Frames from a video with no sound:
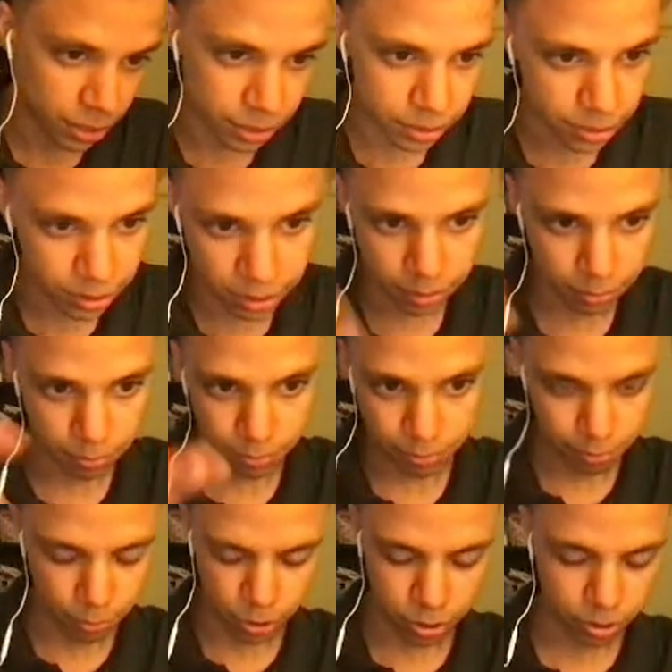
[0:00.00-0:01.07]
I'll stick it
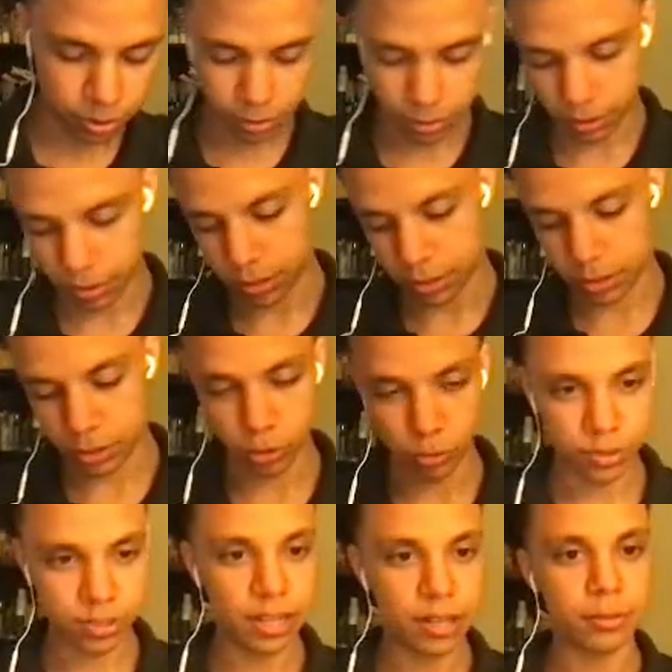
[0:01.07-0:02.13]
with just the
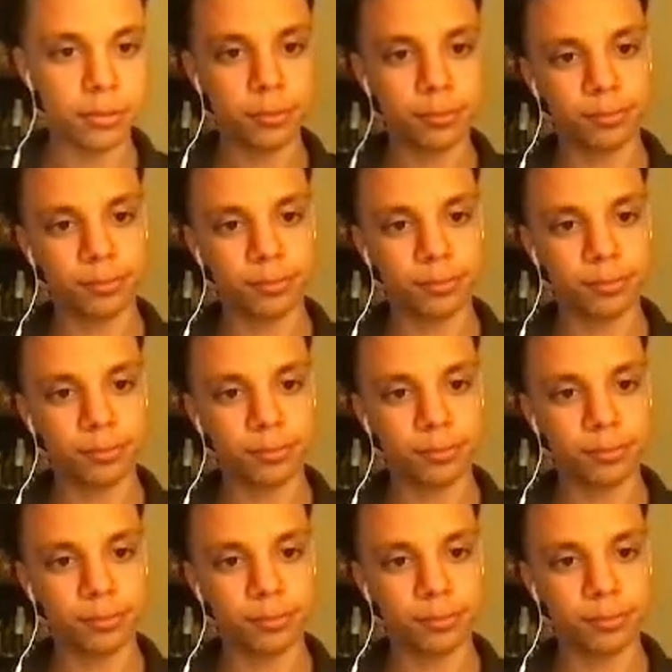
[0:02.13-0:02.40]
normal sound.